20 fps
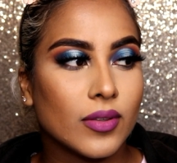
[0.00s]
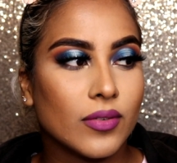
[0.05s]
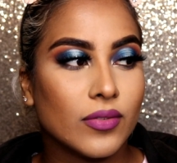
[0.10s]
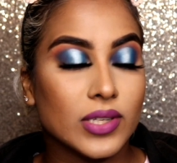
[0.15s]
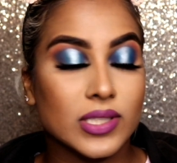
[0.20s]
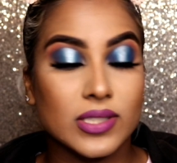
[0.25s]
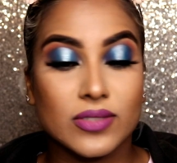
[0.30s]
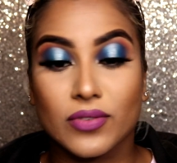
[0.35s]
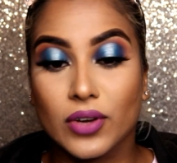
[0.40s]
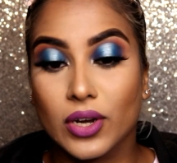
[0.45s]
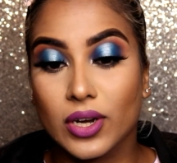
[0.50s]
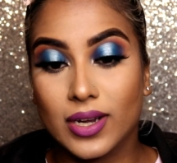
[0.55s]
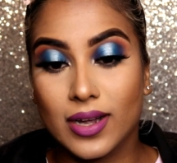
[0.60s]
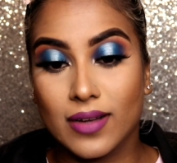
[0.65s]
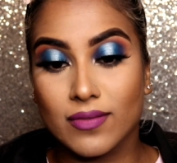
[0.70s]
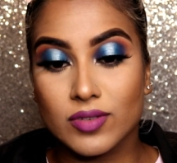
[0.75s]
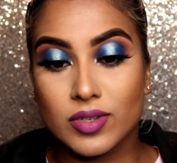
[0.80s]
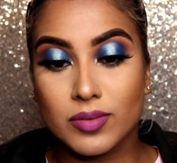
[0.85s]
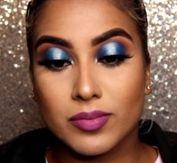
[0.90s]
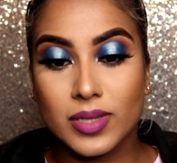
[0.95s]
Feels very
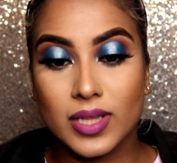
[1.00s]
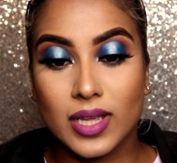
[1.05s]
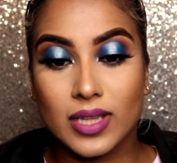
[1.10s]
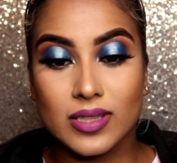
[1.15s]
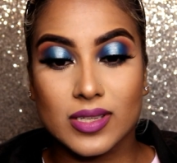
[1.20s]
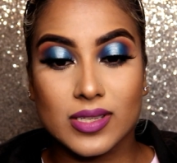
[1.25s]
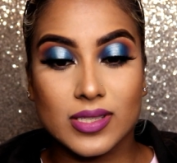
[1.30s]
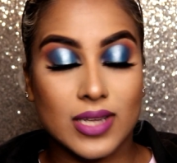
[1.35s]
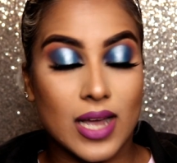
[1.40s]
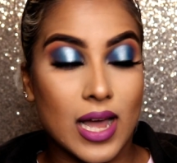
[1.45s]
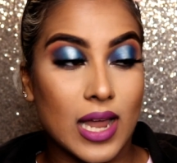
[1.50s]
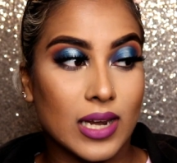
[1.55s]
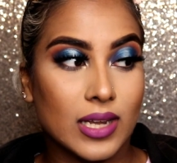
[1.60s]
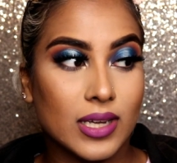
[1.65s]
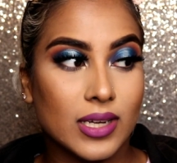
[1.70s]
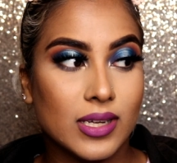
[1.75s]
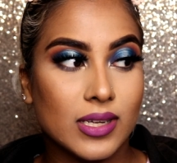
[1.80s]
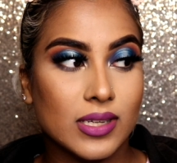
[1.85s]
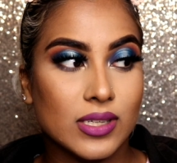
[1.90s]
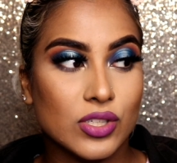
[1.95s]
comfortable, and this
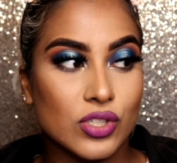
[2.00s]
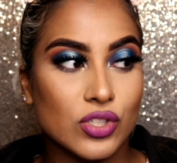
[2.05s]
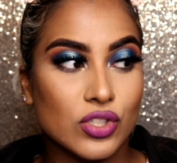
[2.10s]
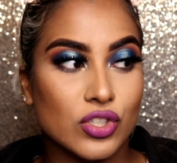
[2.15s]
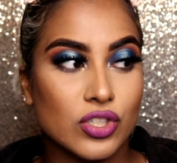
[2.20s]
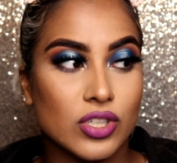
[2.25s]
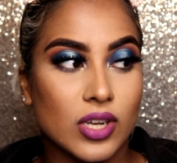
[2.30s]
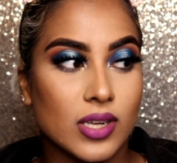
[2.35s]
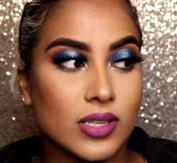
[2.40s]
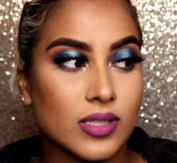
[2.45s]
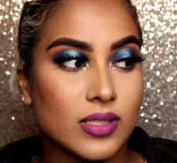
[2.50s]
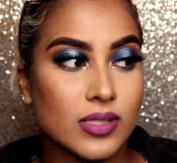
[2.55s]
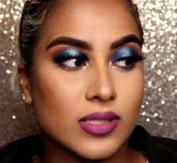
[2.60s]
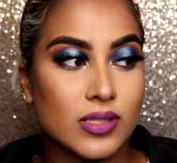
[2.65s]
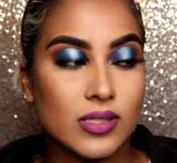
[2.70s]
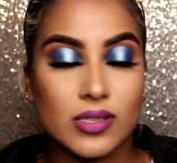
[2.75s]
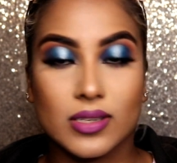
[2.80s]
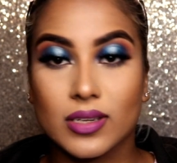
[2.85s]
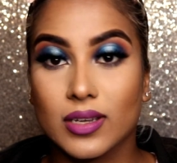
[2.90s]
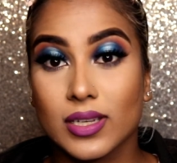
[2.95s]
color is
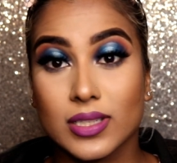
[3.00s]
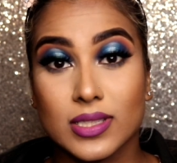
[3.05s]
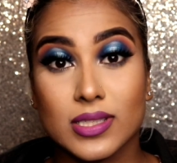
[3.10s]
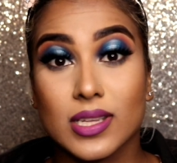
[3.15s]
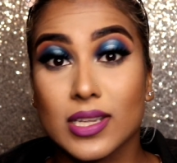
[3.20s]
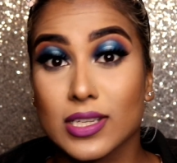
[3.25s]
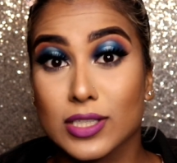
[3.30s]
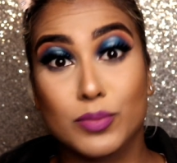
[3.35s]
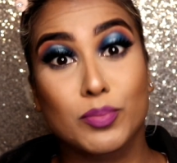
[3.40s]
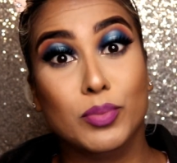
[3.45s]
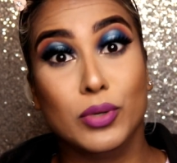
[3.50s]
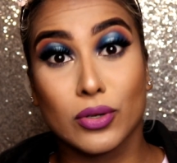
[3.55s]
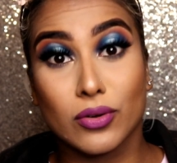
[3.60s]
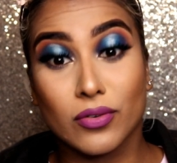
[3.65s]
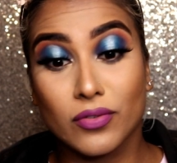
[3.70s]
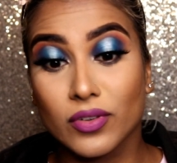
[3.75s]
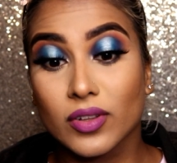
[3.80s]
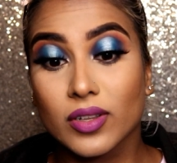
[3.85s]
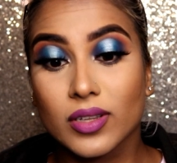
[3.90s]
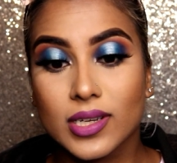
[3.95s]
just, it's
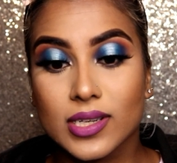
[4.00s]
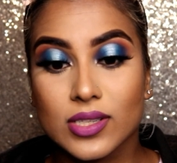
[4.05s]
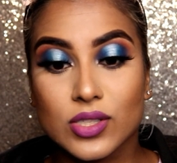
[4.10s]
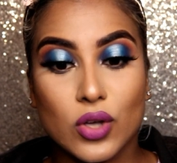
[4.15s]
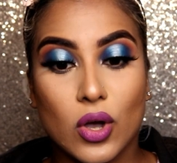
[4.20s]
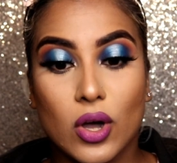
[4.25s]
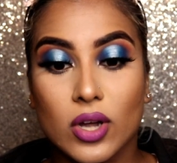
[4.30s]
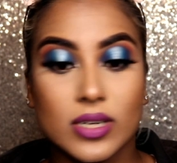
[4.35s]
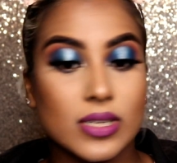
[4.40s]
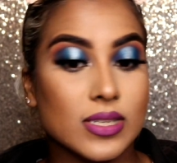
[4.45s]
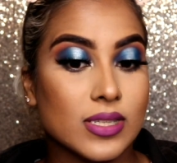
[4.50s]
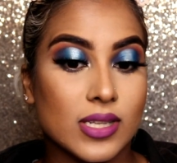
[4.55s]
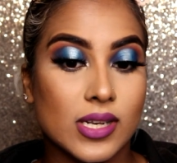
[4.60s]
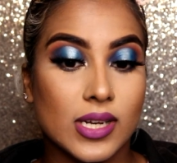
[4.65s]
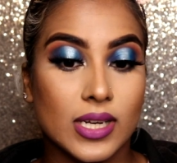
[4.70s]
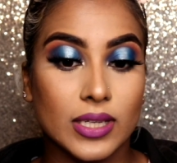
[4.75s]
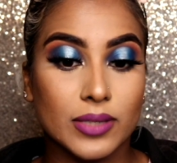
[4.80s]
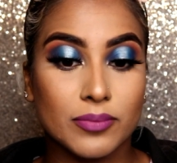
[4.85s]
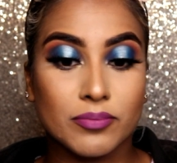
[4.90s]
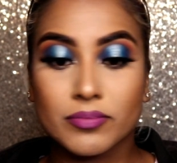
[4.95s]
beautiful. It's
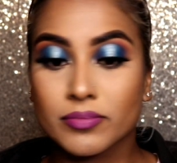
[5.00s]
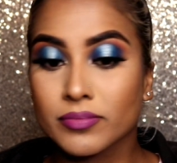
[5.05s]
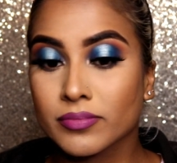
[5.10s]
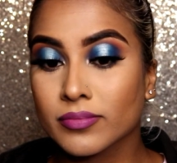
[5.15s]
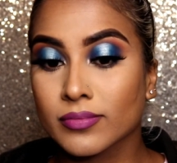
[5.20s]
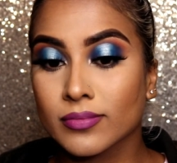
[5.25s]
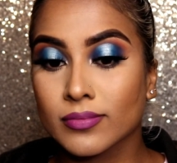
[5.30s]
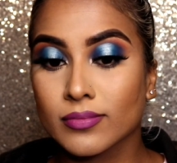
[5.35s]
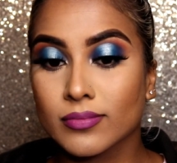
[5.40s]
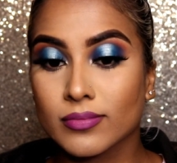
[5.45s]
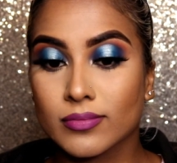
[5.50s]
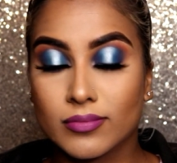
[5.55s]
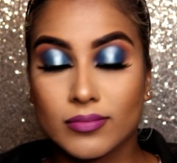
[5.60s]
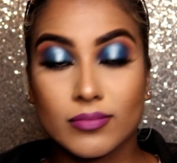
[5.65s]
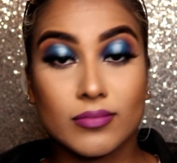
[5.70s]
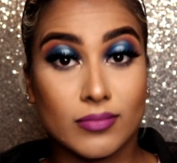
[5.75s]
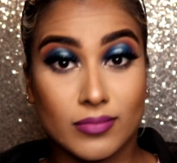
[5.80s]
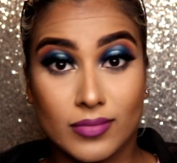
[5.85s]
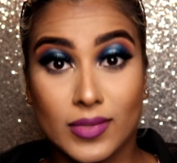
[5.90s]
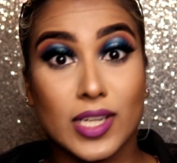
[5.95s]
honestly
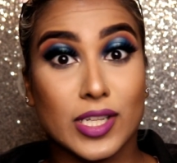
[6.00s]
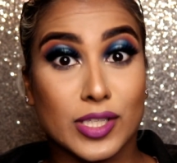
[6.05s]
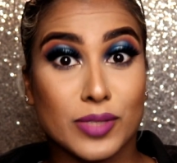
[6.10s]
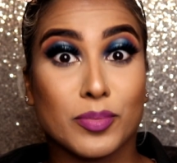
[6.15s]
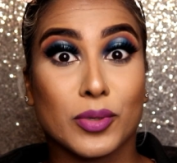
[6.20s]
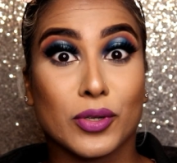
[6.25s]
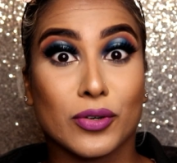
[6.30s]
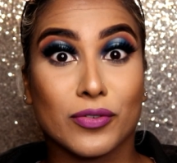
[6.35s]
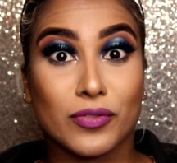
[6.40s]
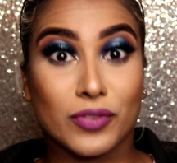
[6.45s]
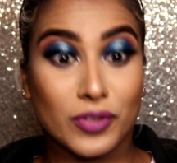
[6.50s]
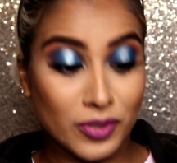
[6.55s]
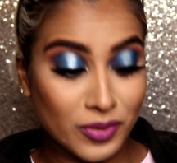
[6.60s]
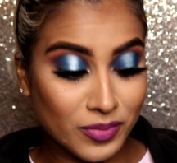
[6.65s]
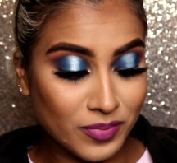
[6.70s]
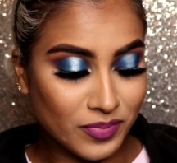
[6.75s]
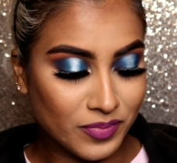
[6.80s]
it's beautiful.